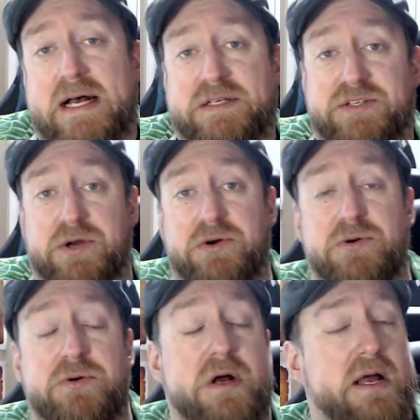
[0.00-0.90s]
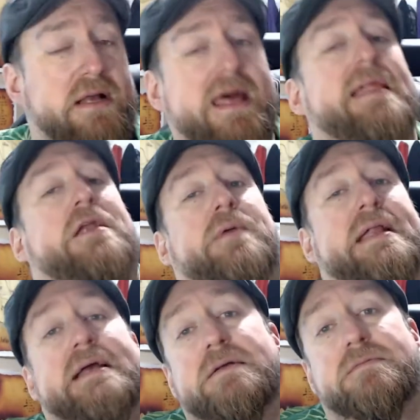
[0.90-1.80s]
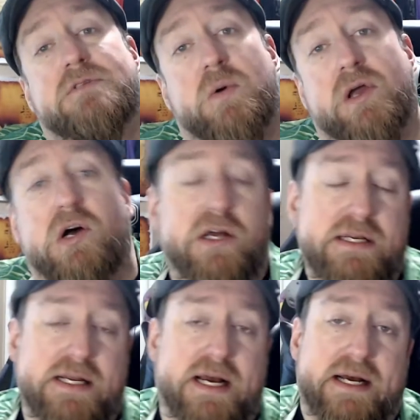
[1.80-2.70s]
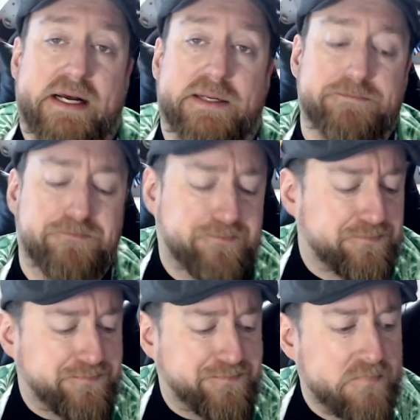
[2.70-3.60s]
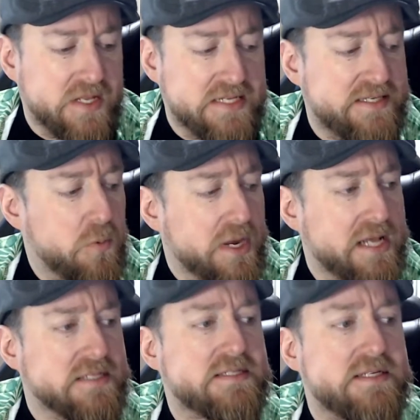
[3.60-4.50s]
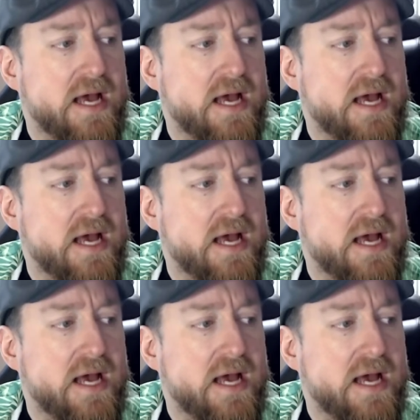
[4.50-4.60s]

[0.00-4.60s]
So got a lot of reading going on. Let's see what else.